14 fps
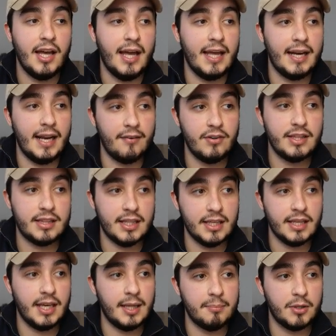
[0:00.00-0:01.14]
and everything
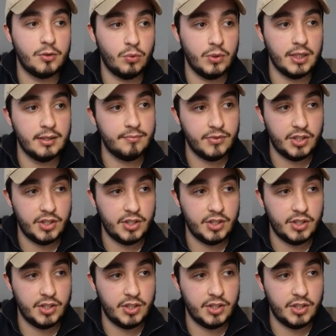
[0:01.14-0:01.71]
in between.